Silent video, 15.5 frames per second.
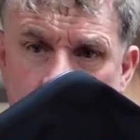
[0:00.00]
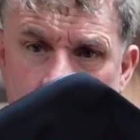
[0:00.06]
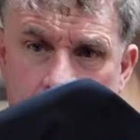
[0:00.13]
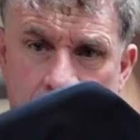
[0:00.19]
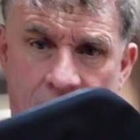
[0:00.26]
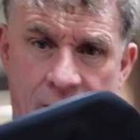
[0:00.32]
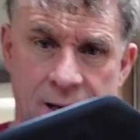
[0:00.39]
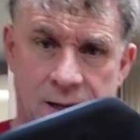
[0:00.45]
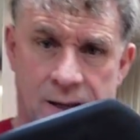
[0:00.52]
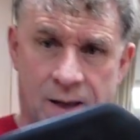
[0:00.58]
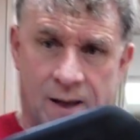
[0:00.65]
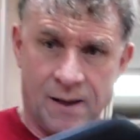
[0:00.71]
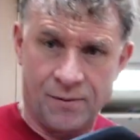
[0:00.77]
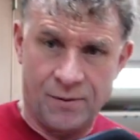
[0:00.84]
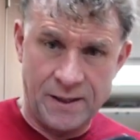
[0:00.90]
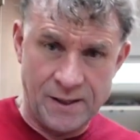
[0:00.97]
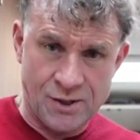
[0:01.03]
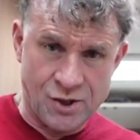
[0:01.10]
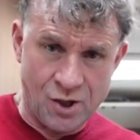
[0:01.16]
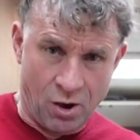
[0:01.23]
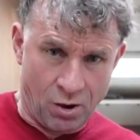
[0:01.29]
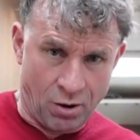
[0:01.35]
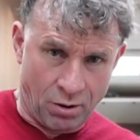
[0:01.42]
Okay, these
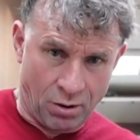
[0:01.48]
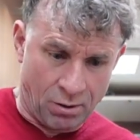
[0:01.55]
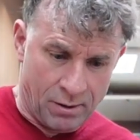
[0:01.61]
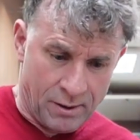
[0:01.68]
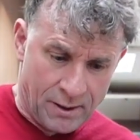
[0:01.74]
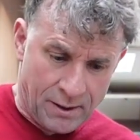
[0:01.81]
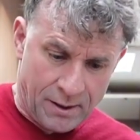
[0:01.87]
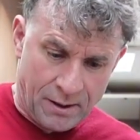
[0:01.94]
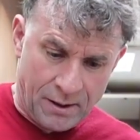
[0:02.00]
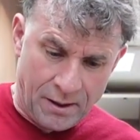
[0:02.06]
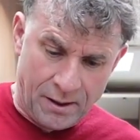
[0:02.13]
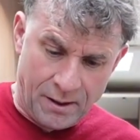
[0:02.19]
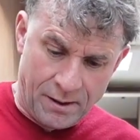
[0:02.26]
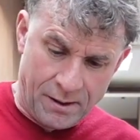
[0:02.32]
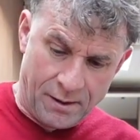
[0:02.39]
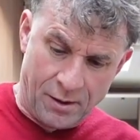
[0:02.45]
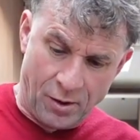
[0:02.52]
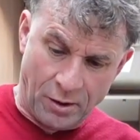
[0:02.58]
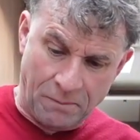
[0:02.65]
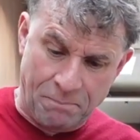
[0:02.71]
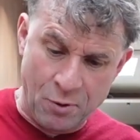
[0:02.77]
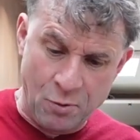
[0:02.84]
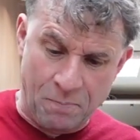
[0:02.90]
are
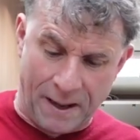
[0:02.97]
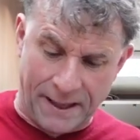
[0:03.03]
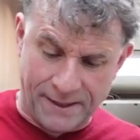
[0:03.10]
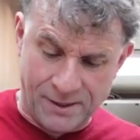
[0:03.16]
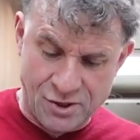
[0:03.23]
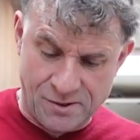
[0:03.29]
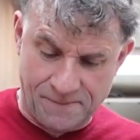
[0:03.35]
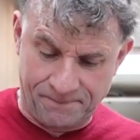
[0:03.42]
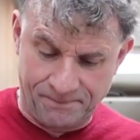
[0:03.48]
like boot bags,